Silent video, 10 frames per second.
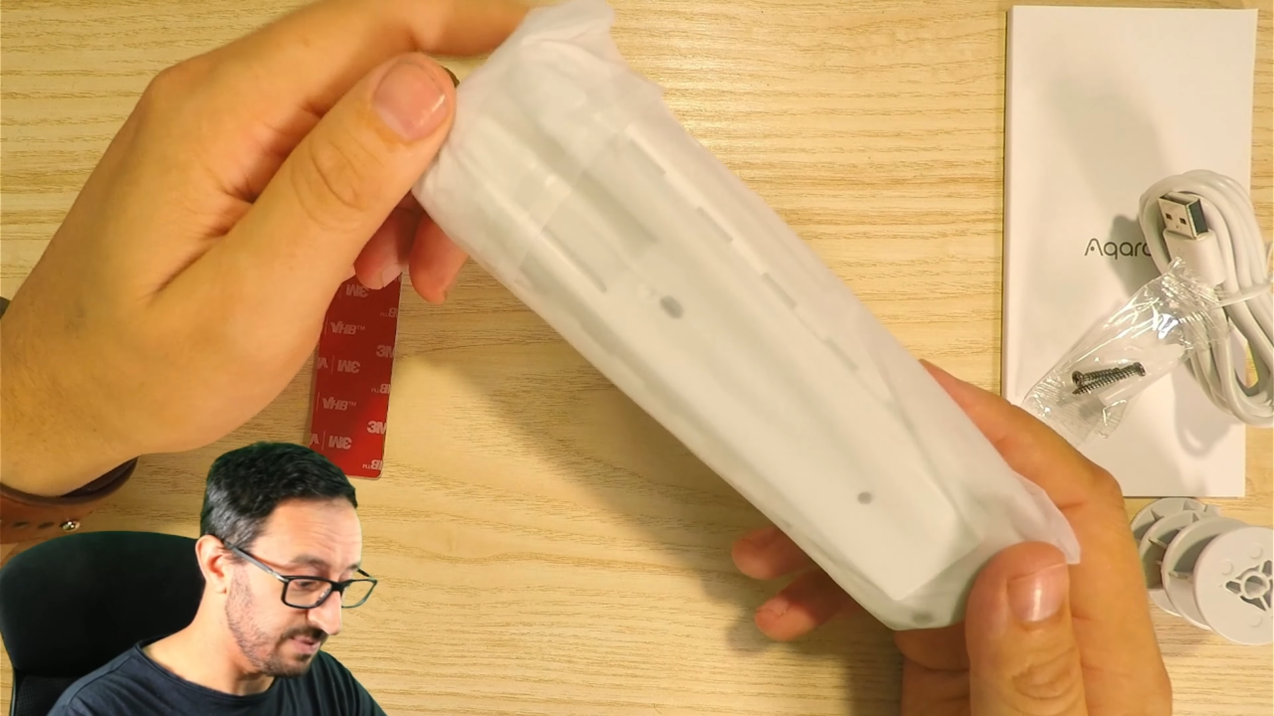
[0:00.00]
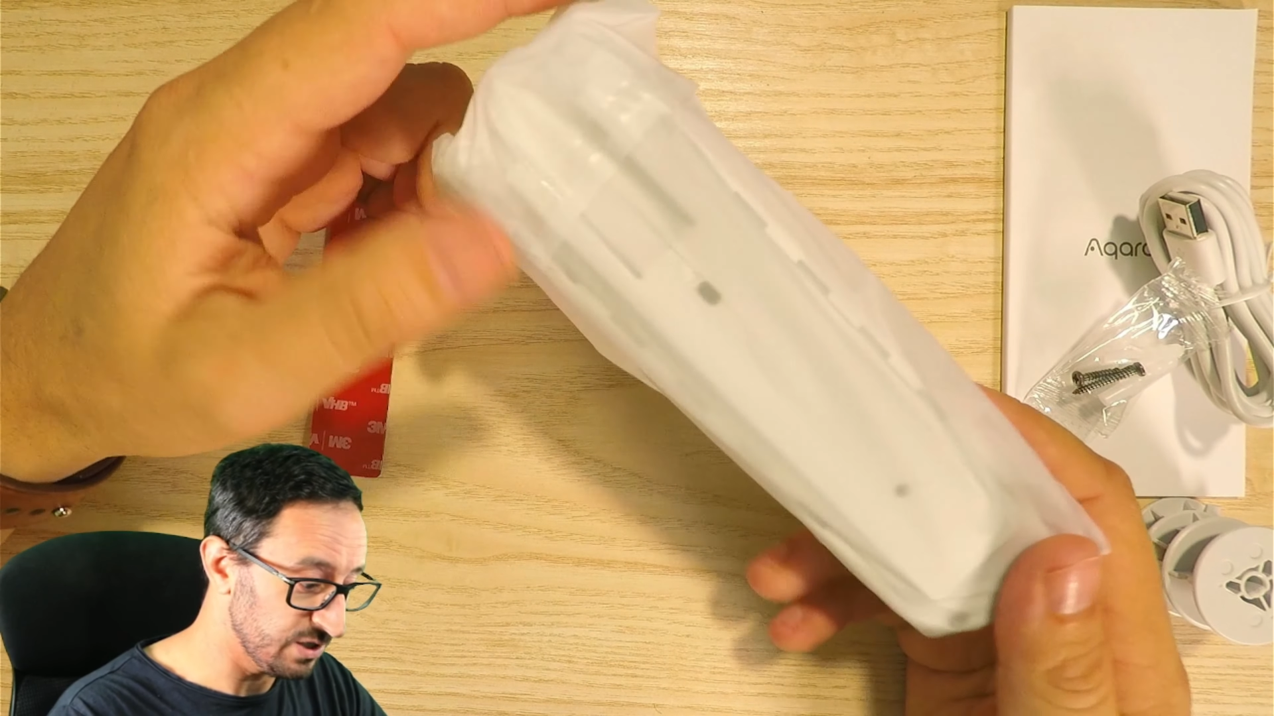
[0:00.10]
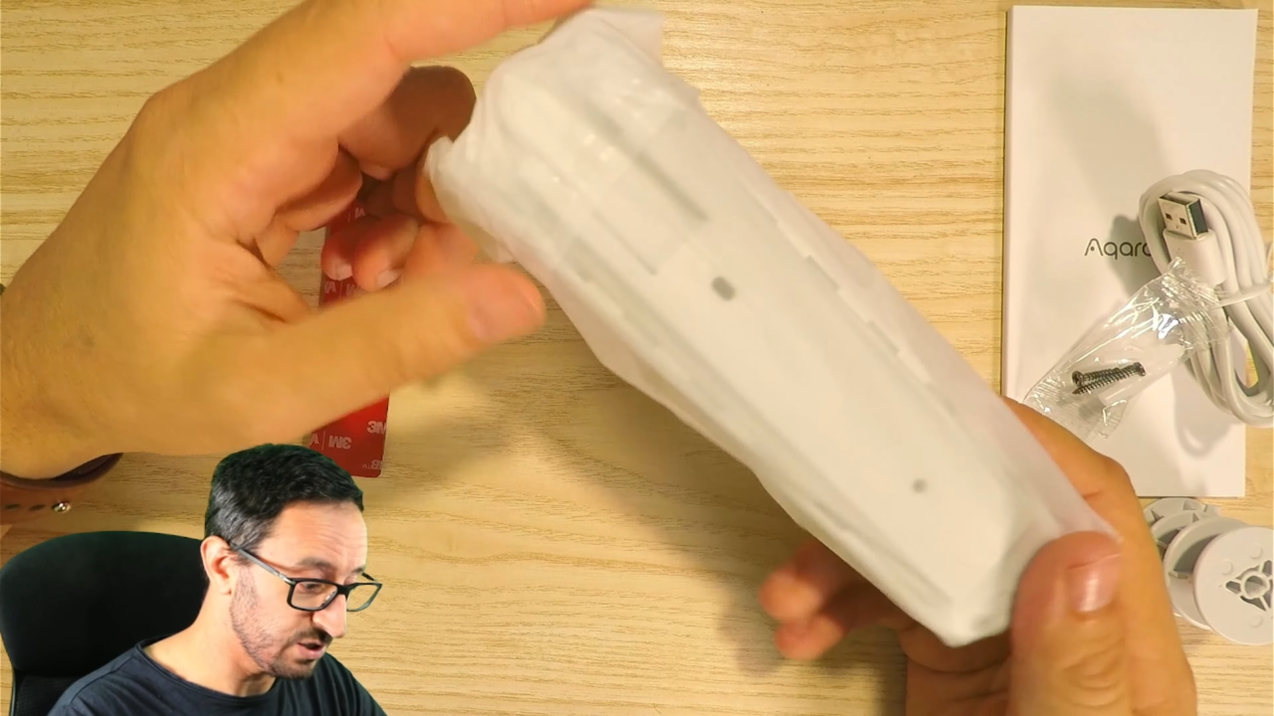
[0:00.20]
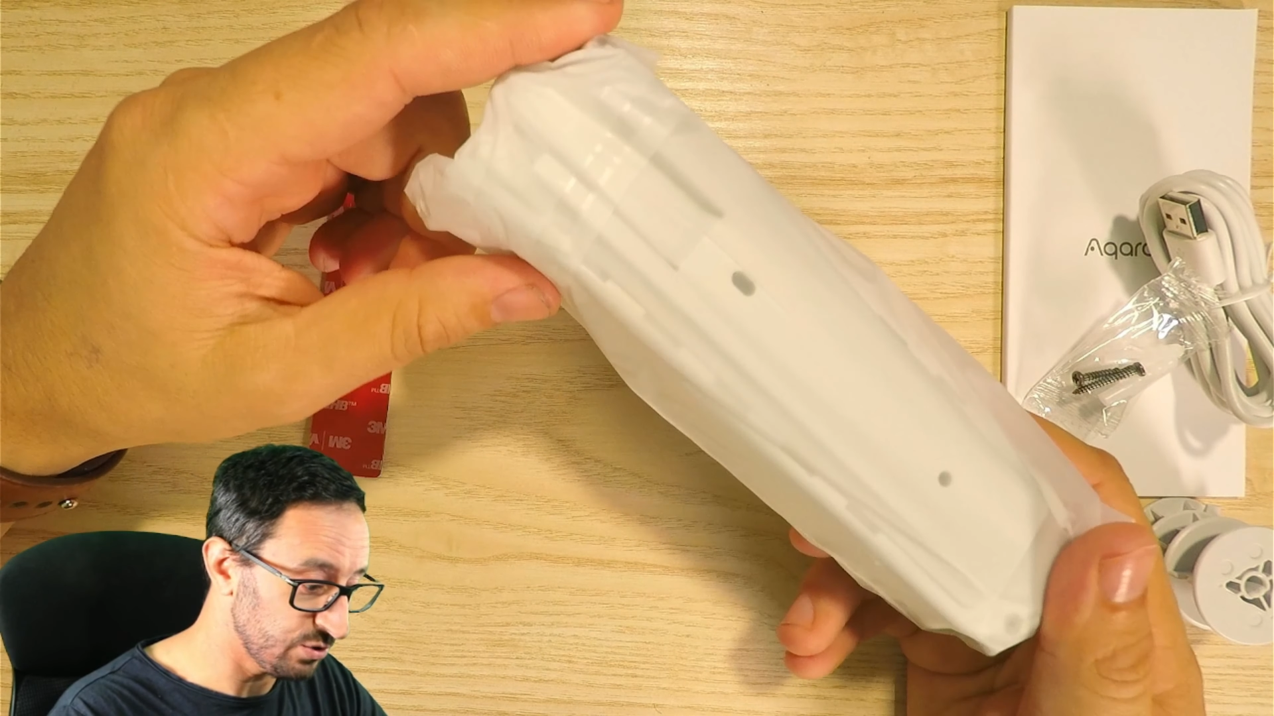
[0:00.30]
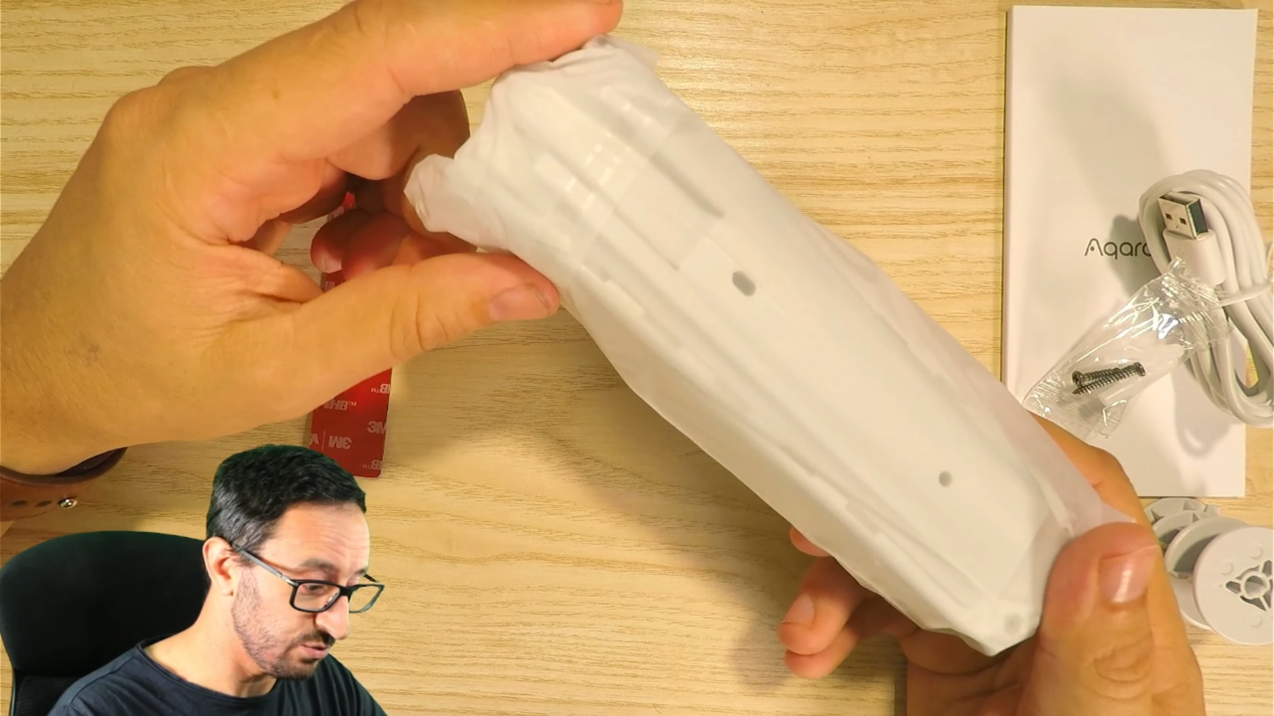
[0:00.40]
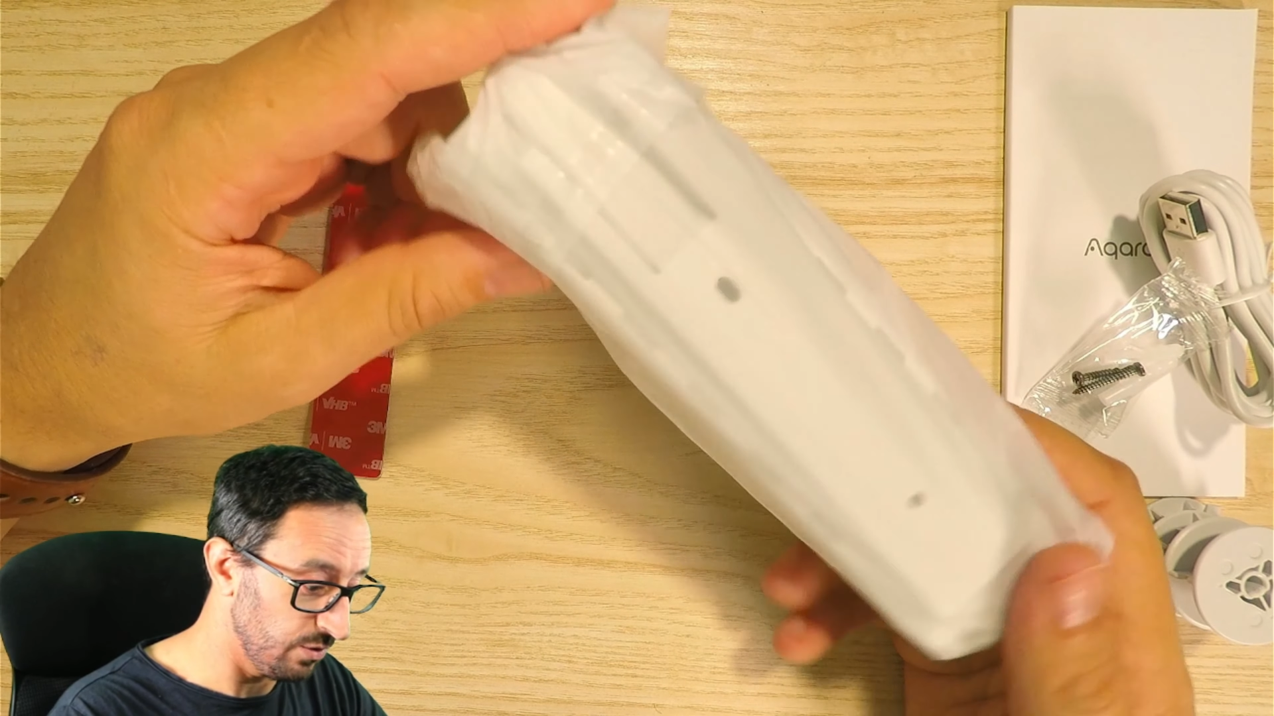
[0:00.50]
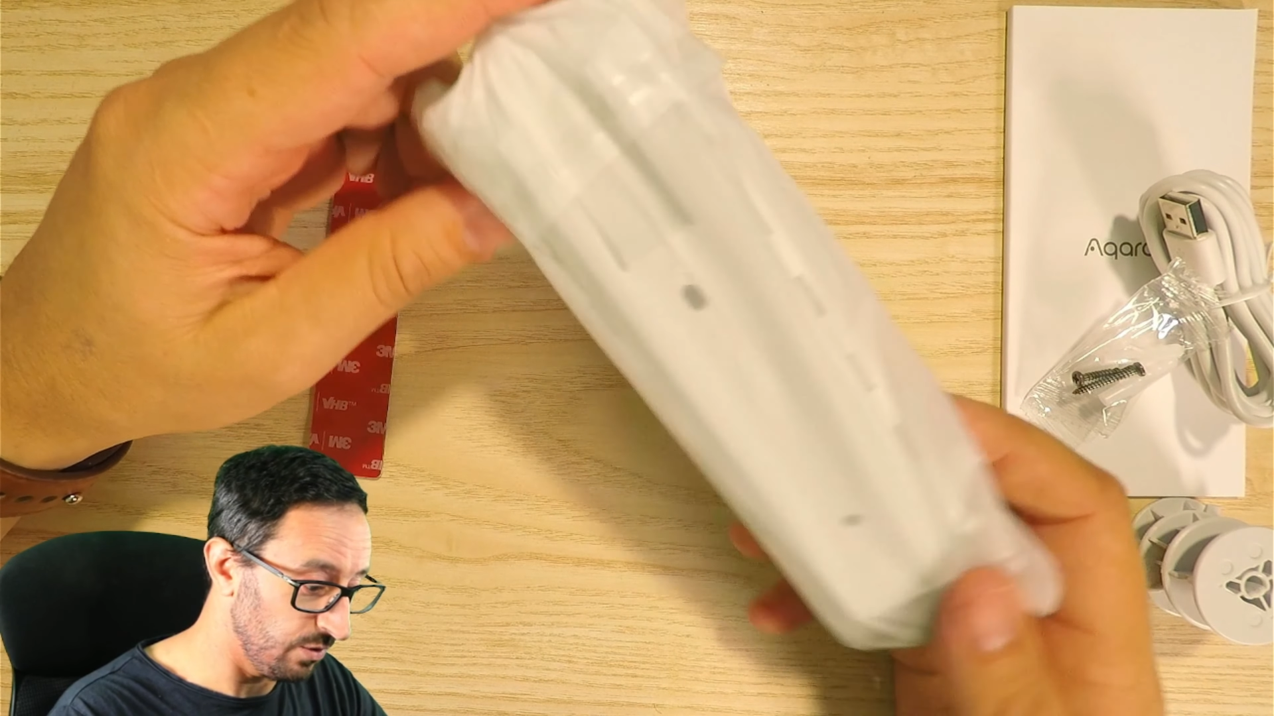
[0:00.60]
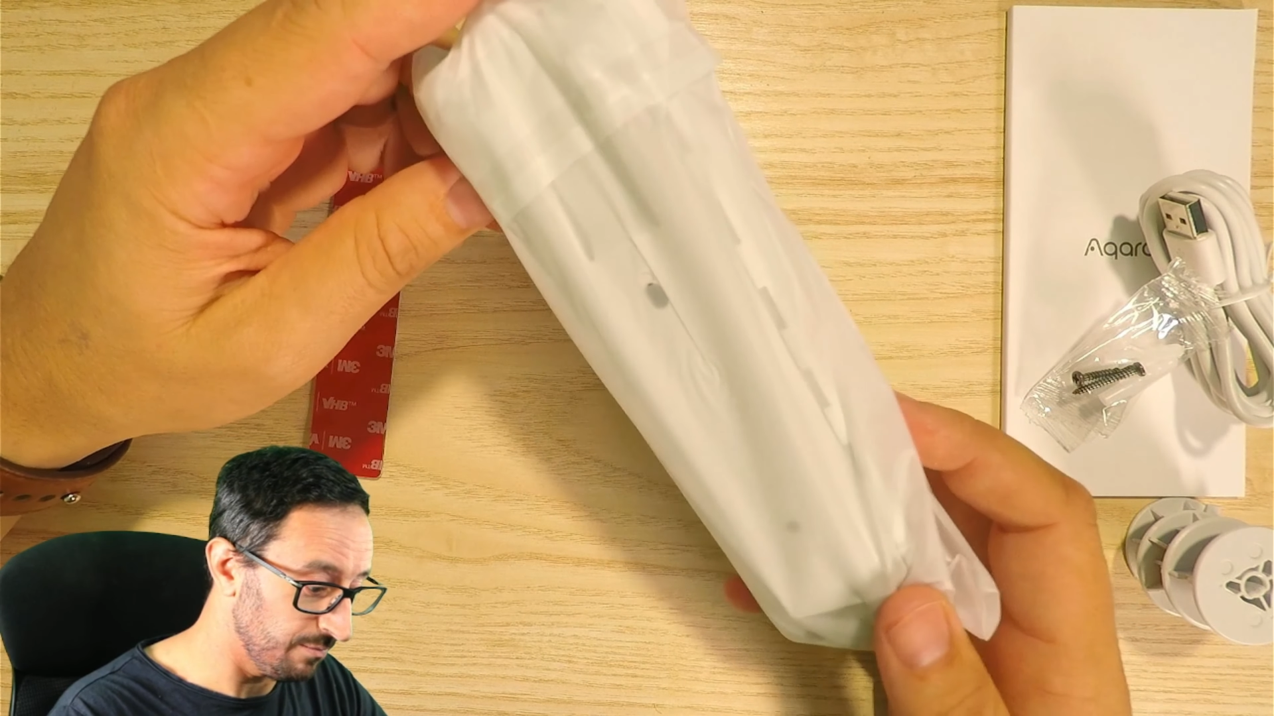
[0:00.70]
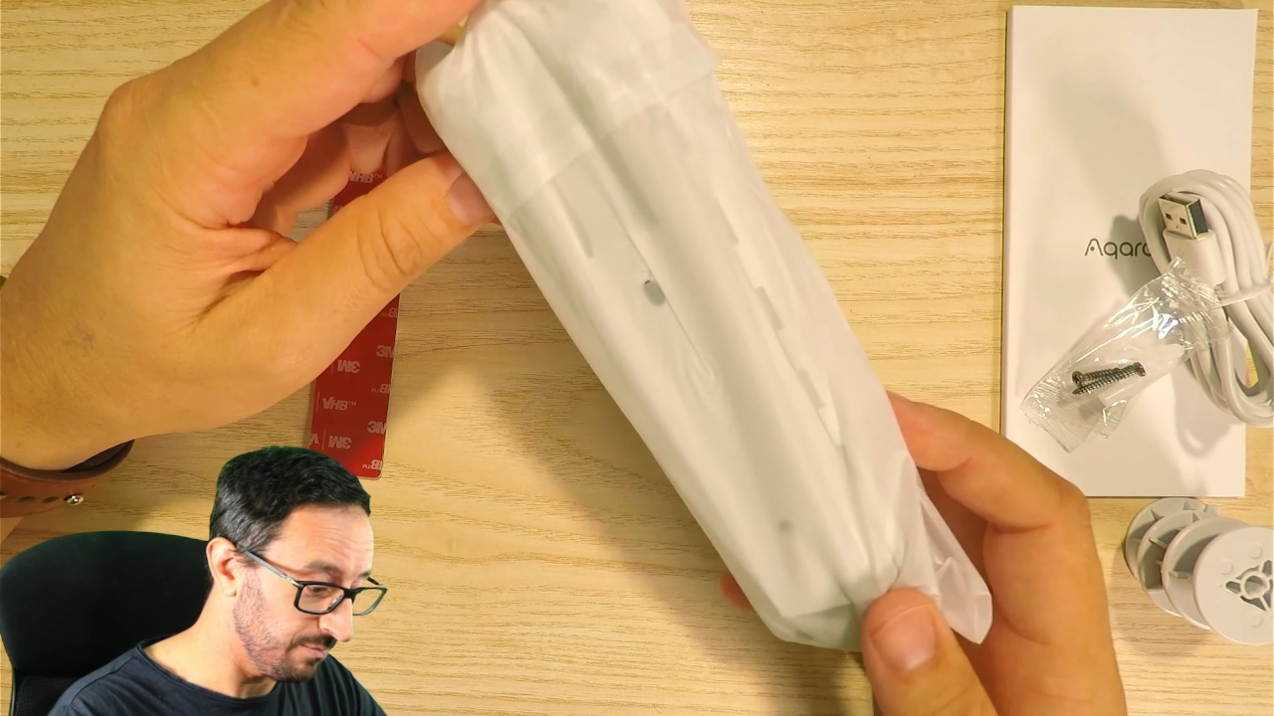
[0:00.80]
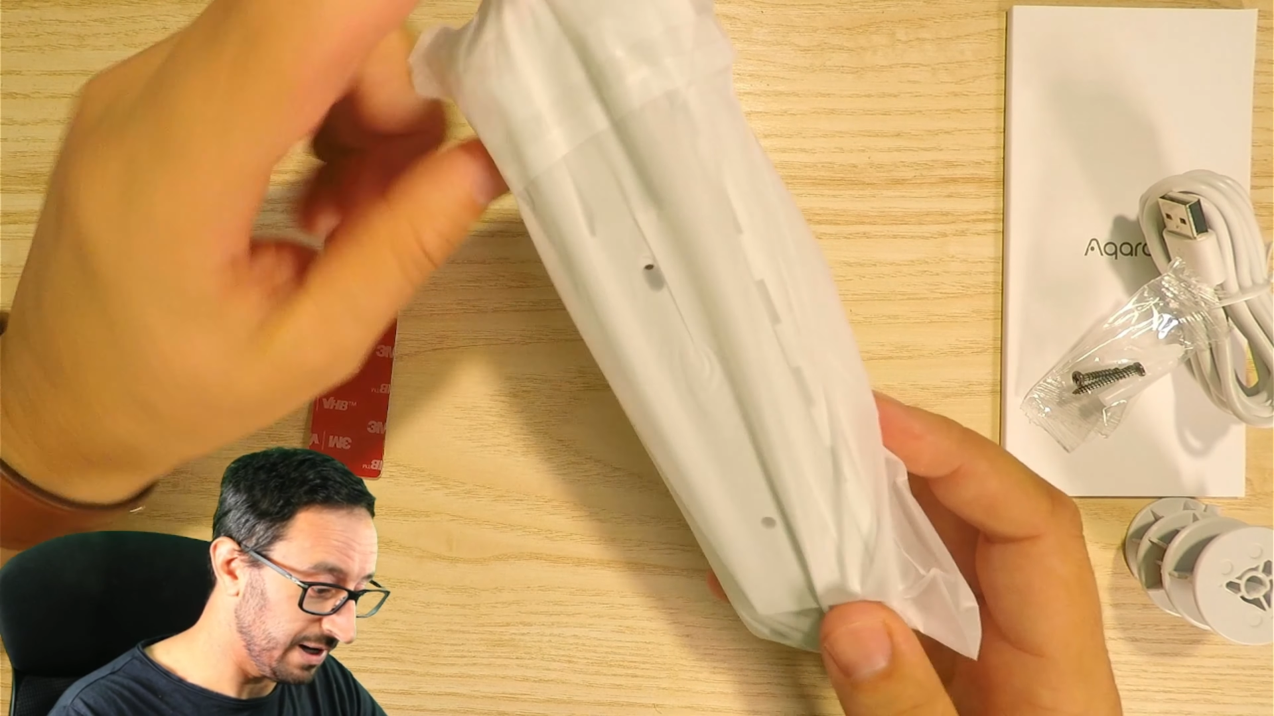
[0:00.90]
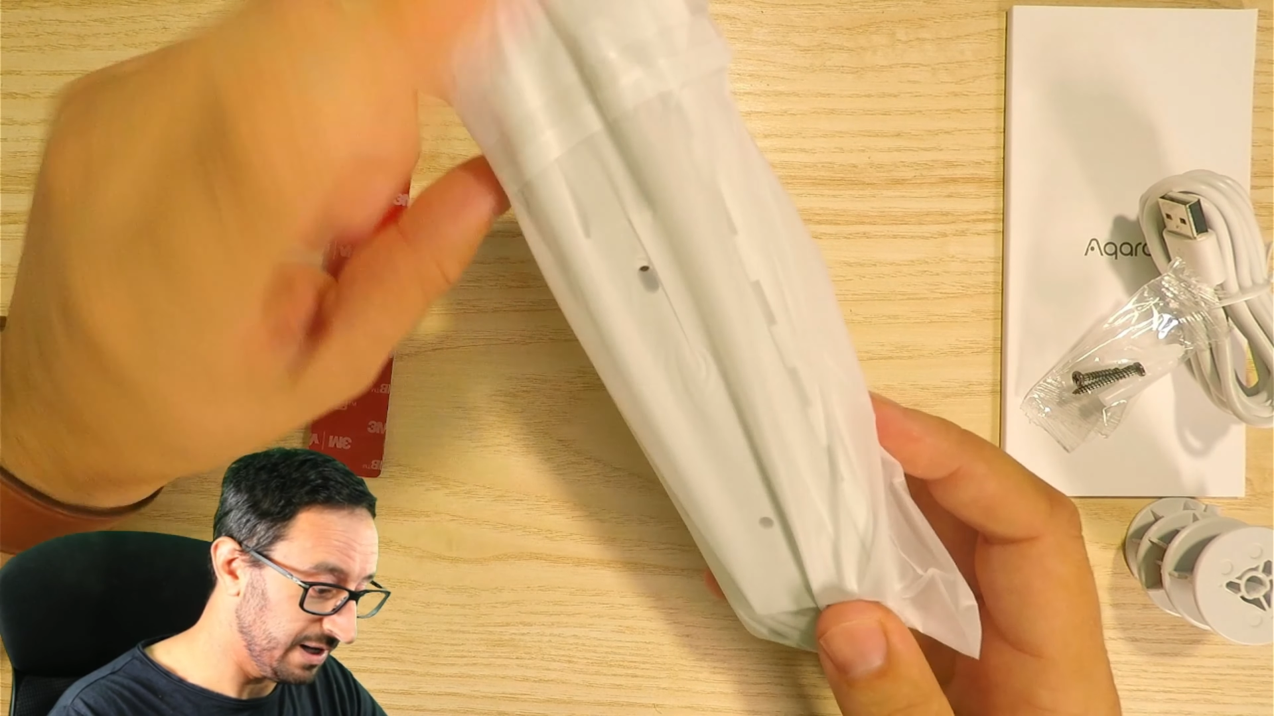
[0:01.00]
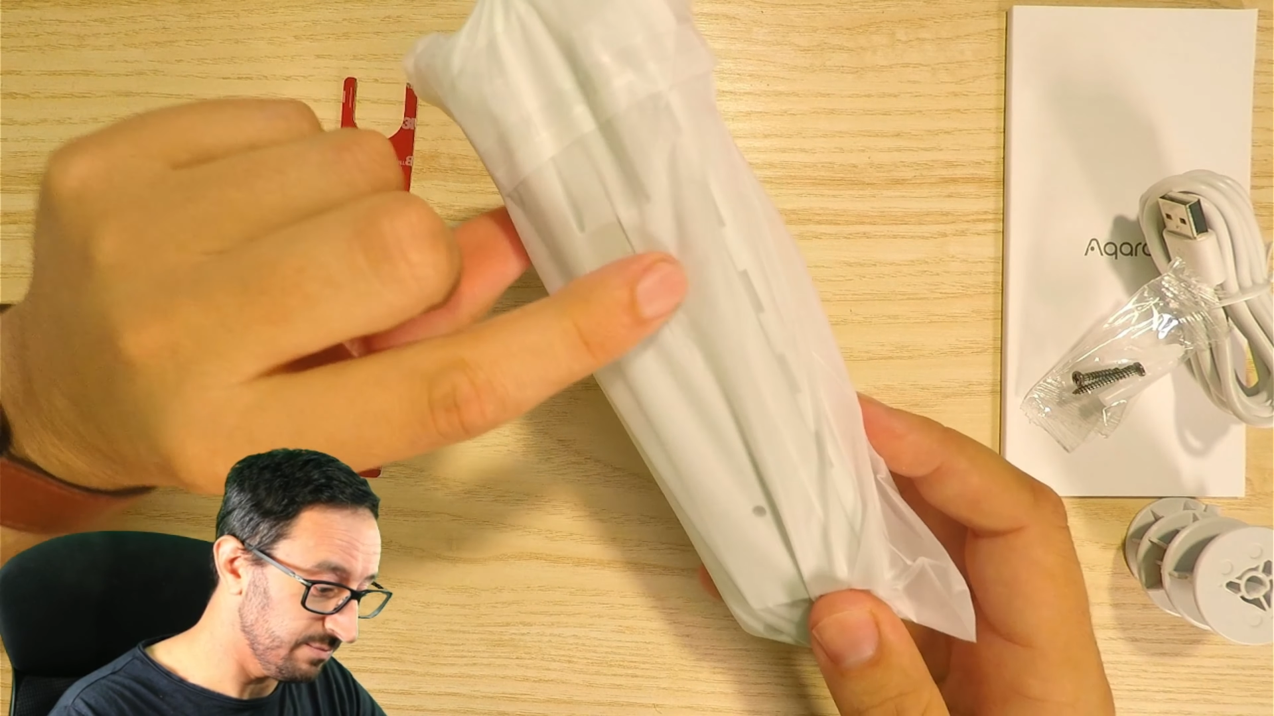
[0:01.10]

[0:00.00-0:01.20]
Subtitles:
screw-on plate,